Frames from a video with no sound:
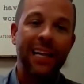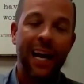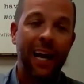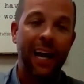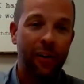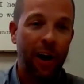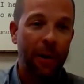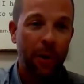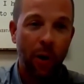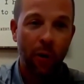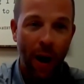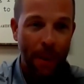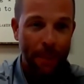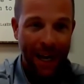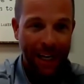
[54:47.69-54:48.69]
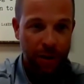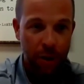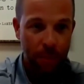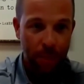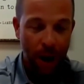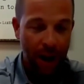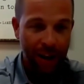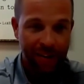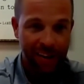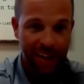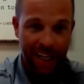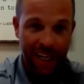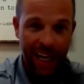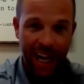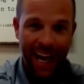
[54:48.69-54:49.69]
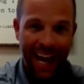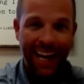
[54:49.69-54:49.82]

they're able to go right back to the policy,